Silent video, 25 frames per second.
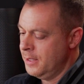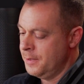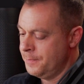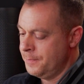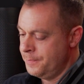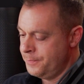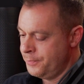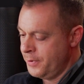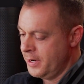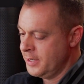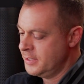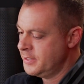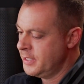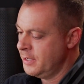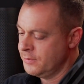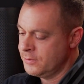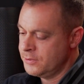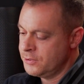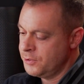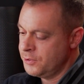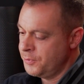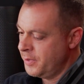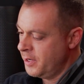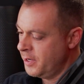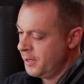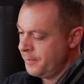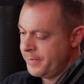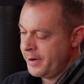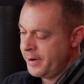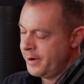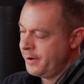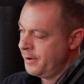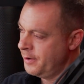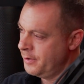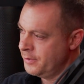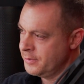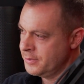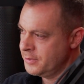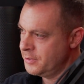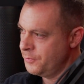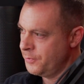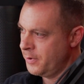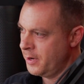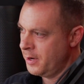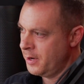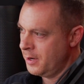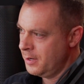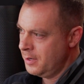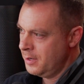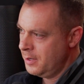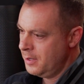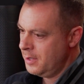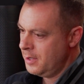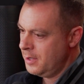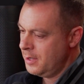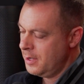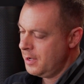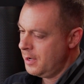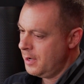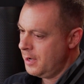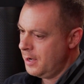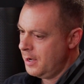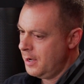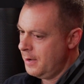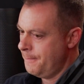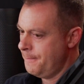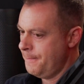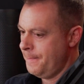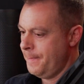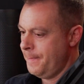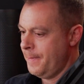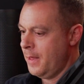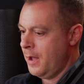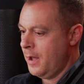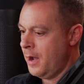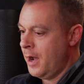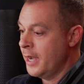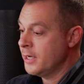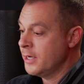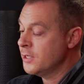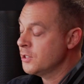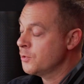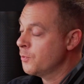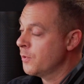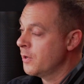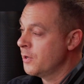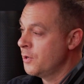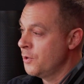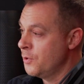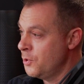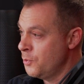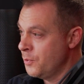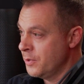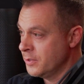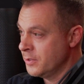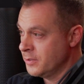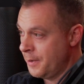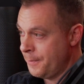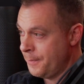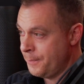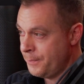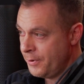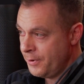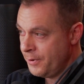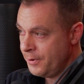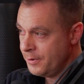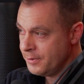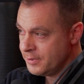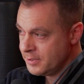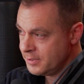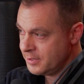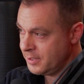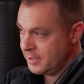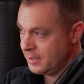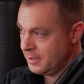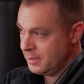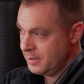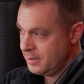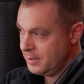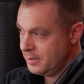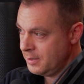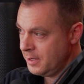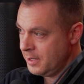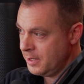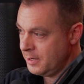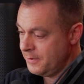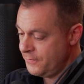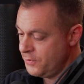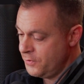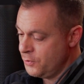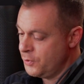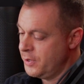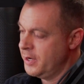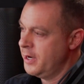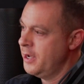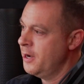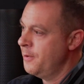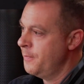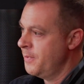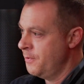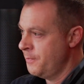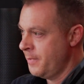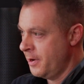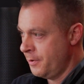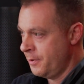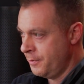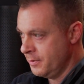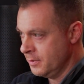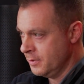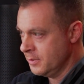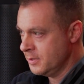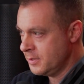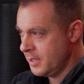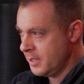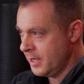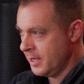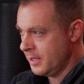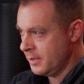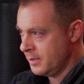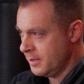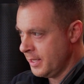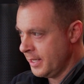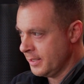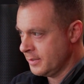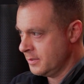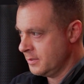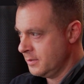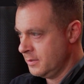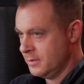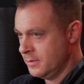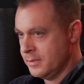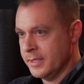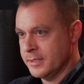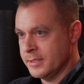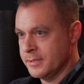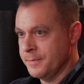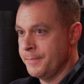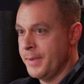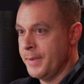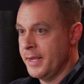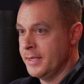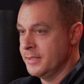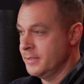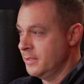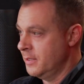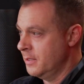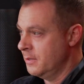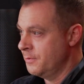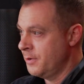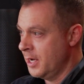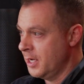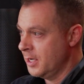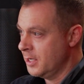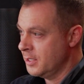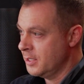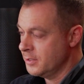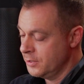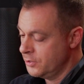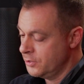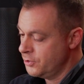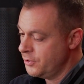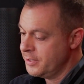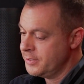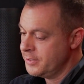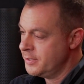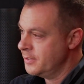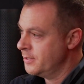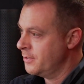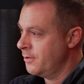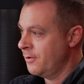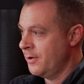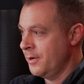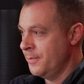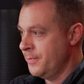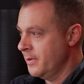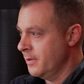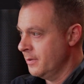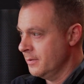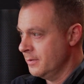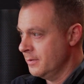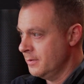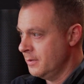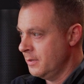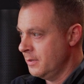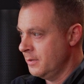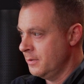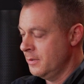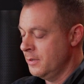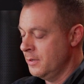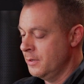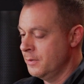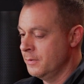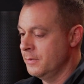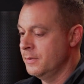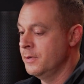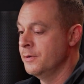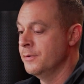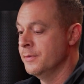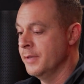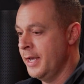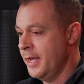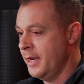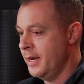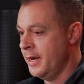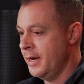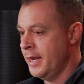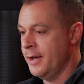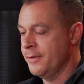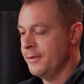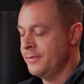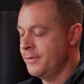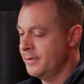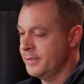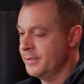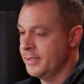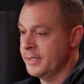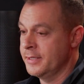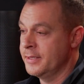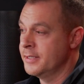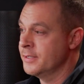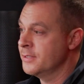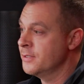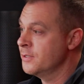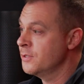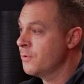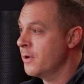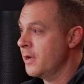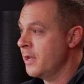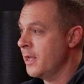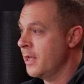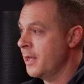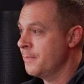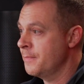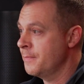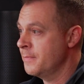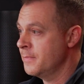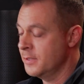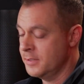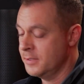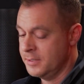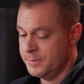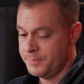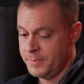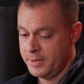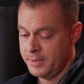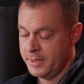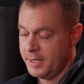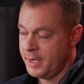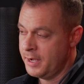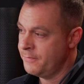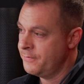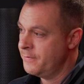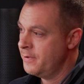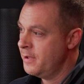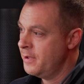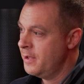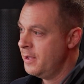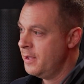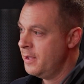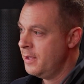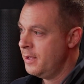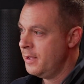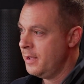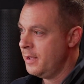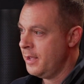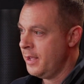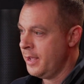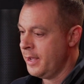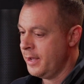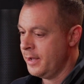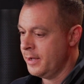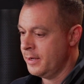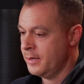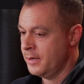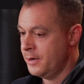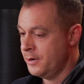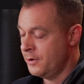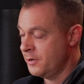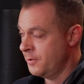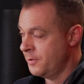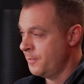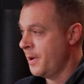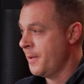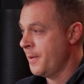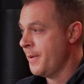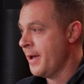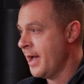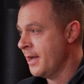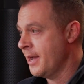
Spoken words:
it breaks down so many barriers to where I just want to know you as a person, and if you can help me with my real estate, that's amazing, right? Because the trust is already built. You're laying it out there. It's like, this is who I am, this is my life, and here are my